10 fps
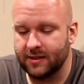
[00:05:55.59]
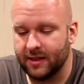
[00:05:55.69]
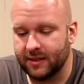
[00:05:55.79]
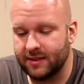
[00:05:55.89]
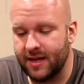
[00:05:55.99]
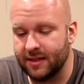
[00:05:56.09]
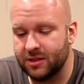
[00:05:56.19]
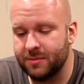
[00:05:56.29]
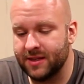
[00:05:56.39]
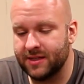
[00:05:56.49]
Like I said, it's
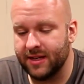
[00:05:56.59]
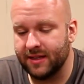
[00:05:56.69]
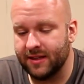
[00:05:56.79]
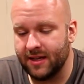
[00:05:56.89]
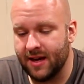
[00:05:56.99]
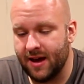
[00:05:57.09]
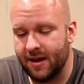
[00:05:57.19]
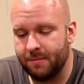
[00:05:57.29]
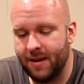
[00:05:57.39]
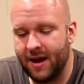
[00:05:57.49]
missing the
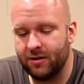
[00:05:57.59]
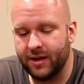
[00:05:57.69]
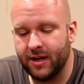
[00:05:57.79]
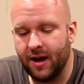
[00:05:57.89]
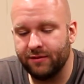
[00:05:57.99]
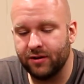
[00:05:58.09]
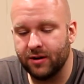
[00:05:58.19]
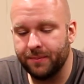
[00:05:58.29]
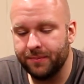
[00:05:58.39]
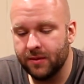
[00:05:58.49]
battery cover.